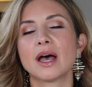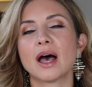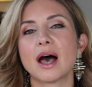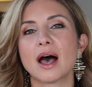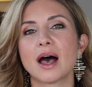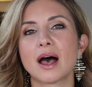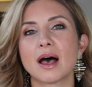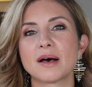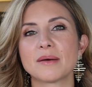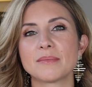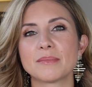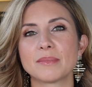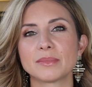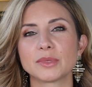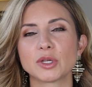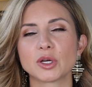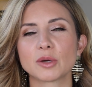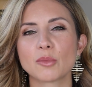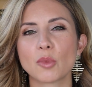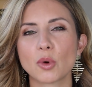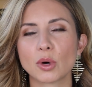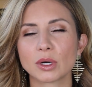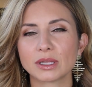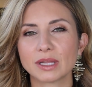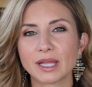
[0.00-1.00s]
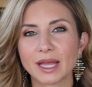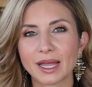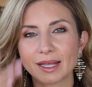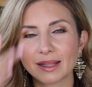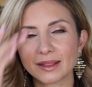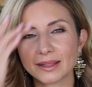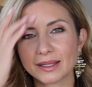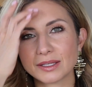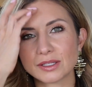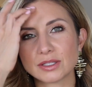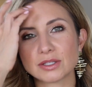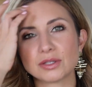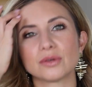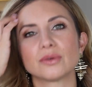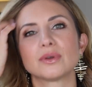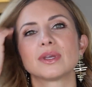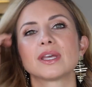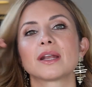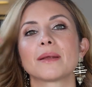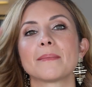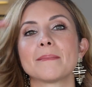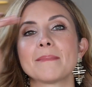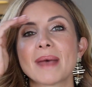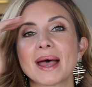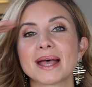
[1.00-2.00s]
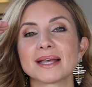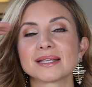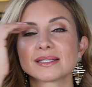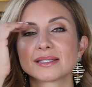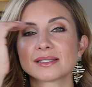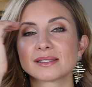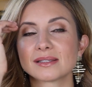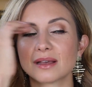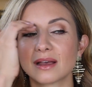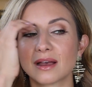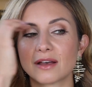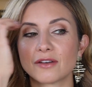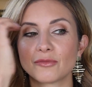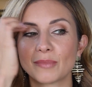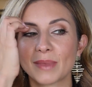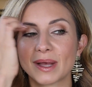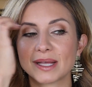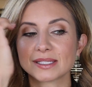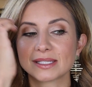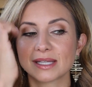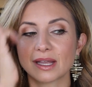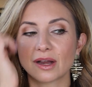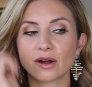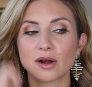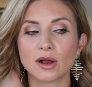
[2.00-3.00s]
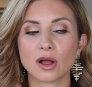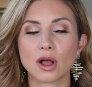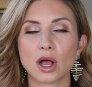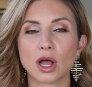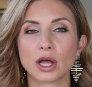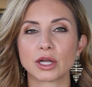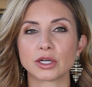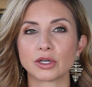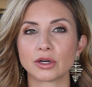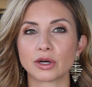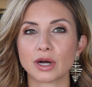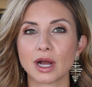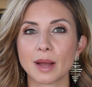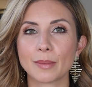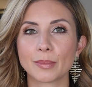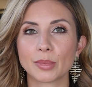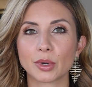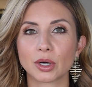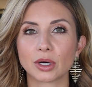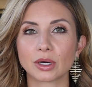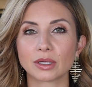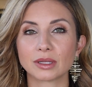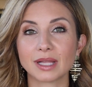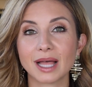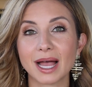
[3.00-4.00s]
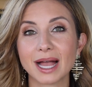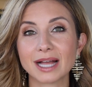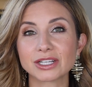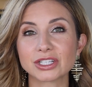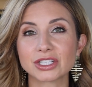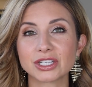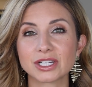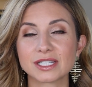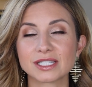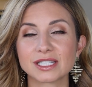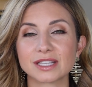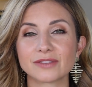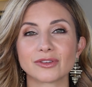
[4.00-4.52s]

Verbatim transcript: Um, you're more likely to get a mess of mascara on your upper lashes.